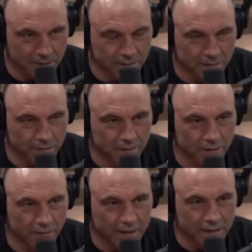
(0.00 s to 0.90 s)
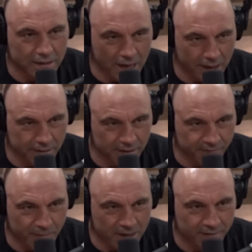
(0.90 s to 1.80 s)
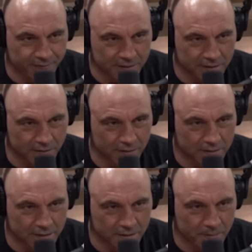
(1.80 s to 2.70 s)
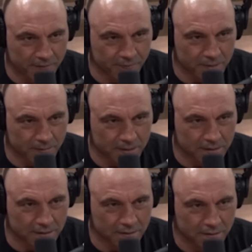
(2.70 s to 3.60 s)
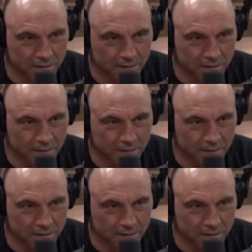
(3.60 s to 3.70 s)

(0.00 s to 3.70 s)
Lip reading: is there any cognitive benefits that you anticipate from something like this?